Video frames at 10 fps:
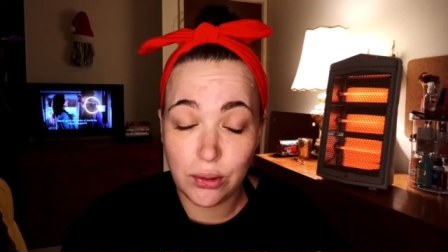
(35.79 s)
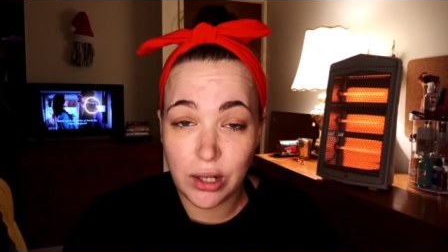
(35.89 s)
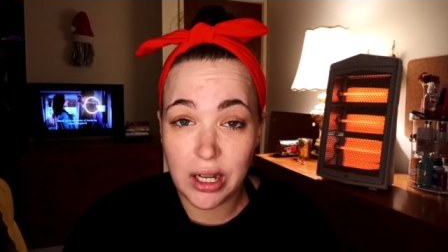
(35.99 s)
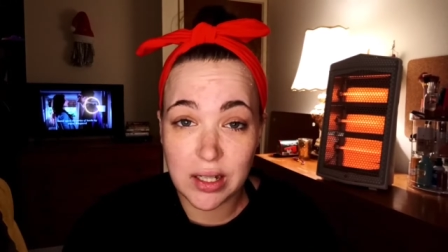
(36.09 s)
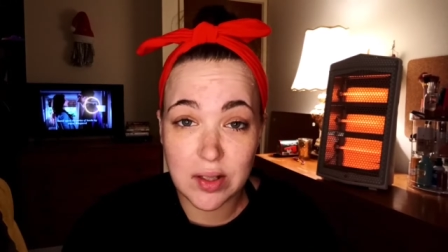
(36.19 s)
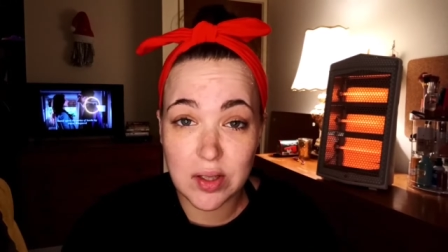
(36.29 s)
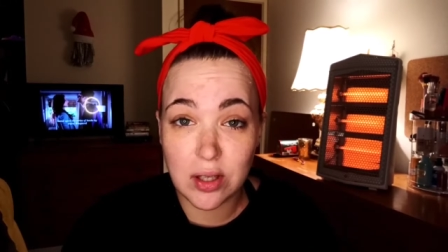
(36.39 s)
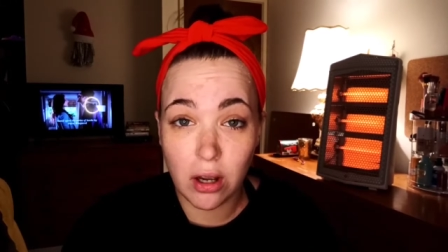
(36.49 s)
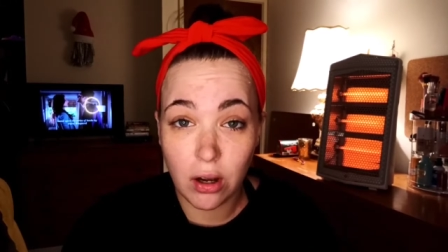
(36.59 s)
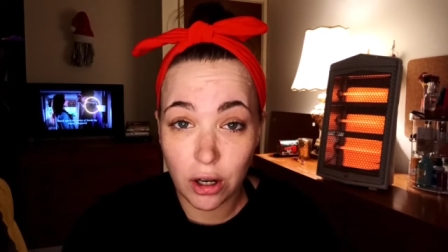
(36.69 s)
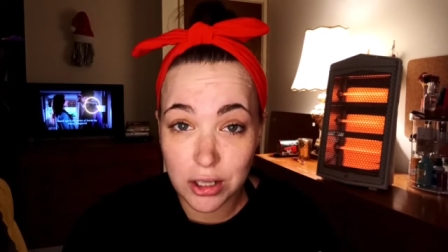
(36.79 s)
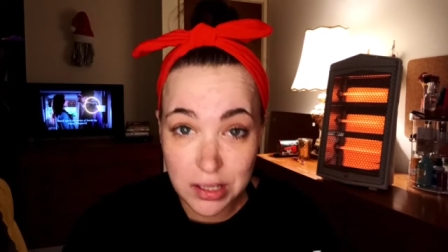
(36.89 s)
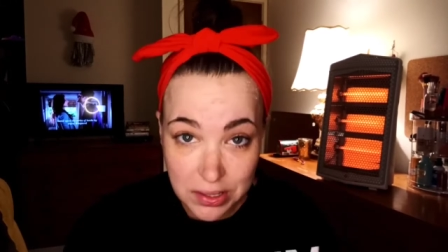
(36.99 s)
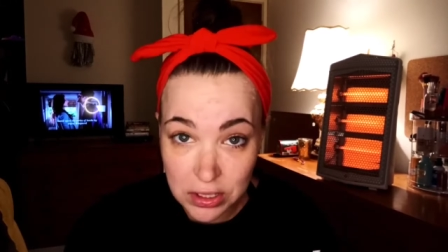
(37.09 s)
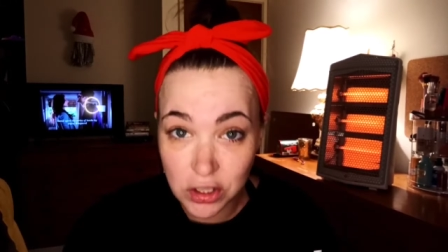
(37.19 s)
You guys are
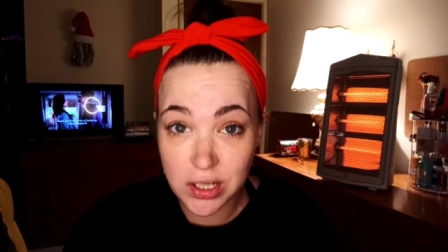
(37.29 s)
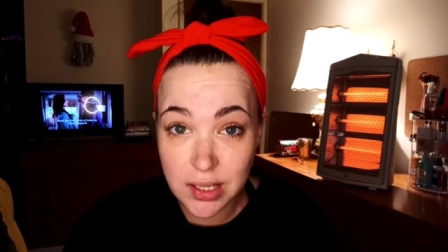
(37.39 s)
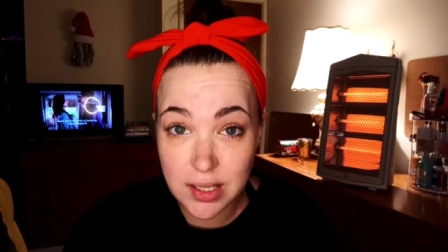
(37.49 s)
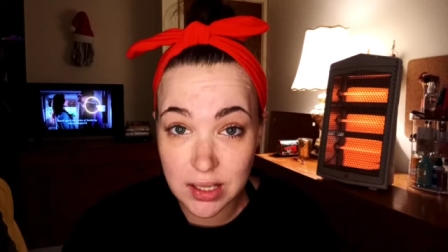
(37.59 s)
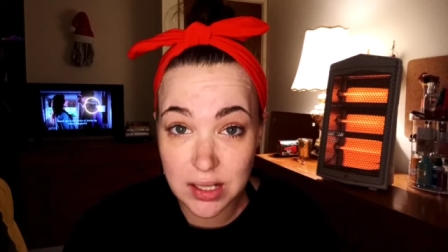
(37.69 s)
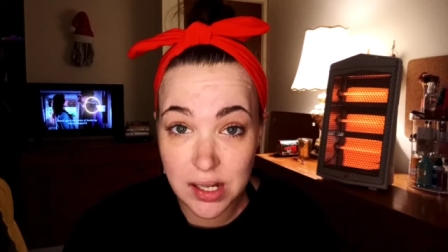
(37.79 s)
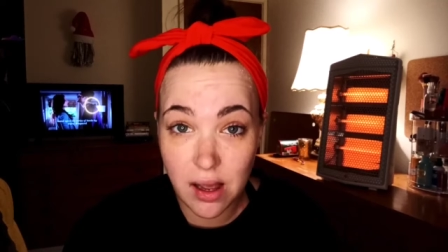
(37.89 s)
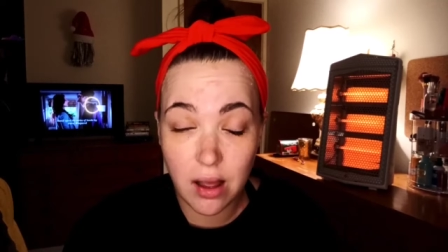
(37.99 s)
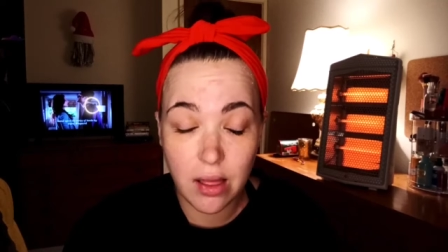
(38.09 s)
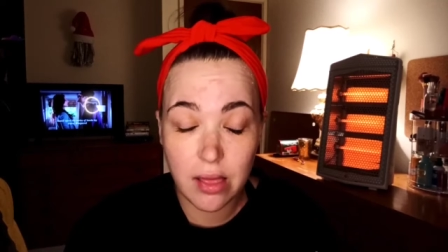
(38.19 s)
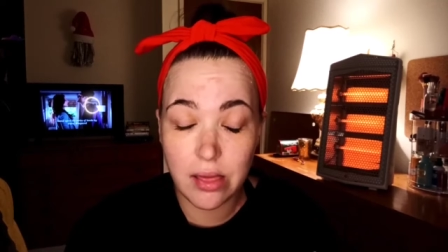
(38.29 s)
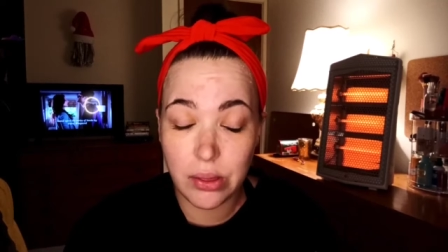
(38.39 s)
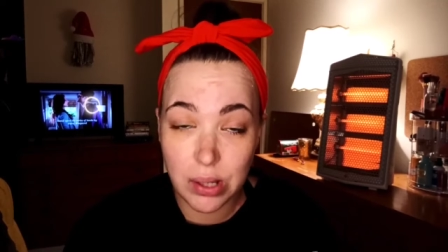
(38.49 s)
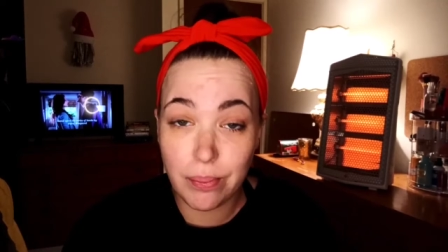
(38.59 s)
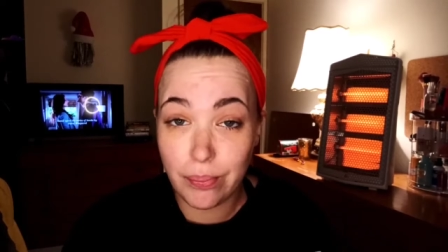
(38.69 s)
seriously
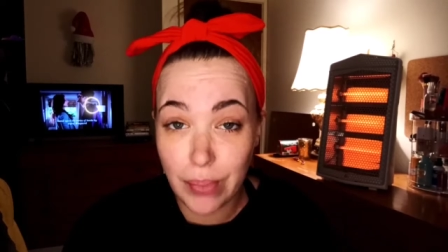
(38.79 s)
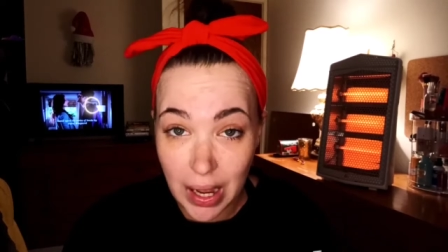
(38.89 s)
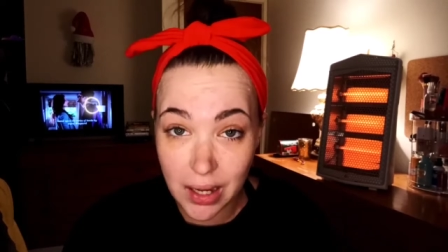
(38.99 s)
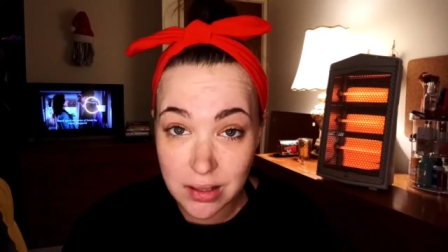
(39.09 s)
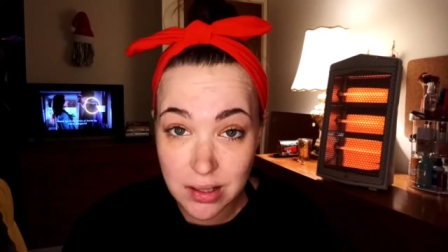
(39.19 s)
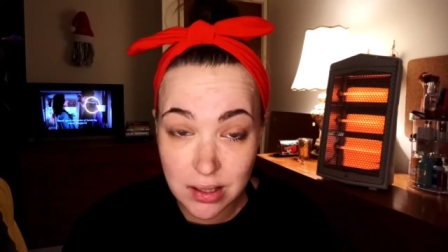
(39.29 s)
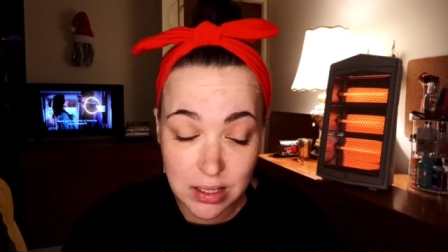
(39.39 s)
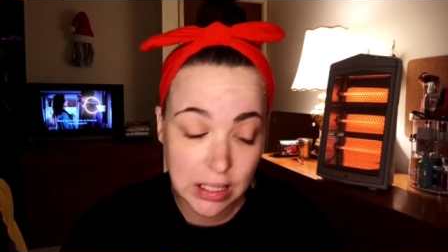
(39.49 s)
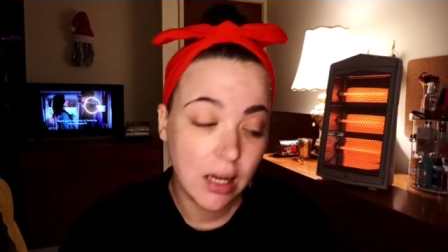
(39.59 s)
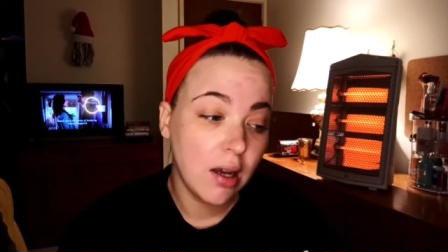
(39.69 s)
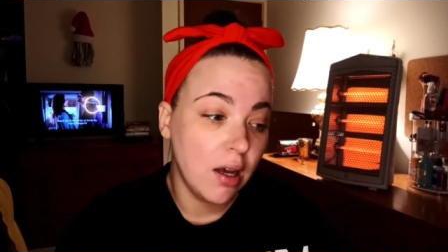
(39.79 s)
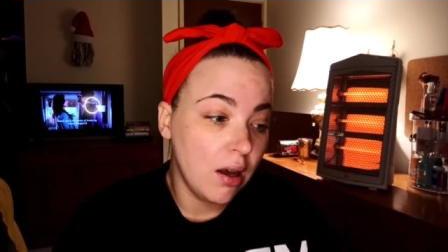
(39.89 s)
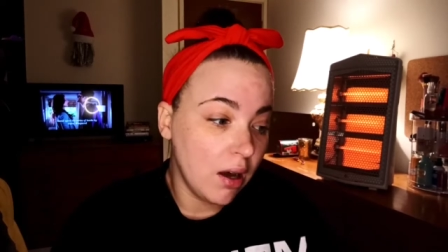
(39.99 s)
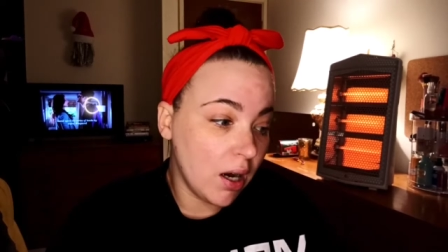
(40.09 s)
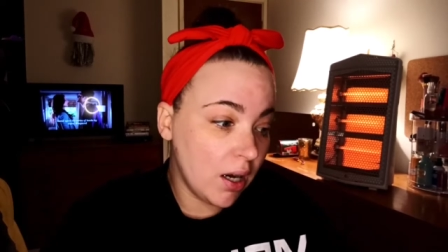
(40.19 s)
the best.
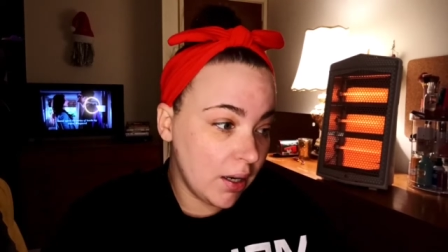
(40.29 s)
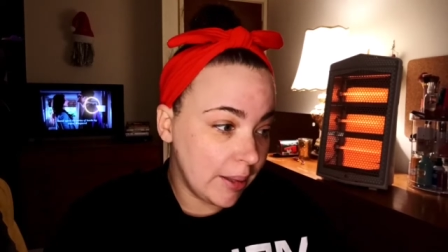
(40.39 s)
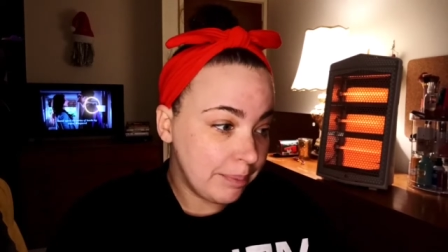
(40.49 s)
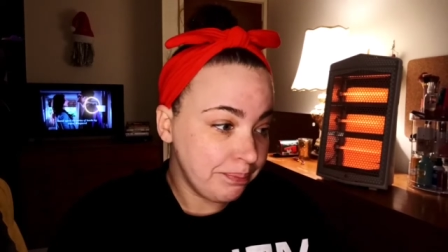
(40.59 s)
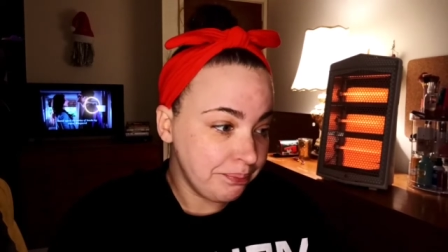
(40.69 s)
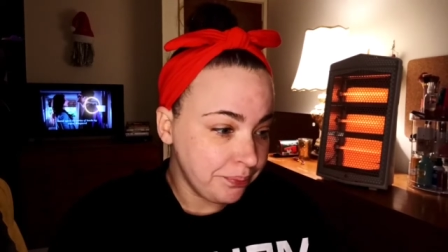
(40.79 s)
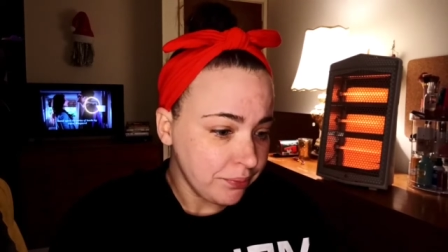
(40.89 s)
Um,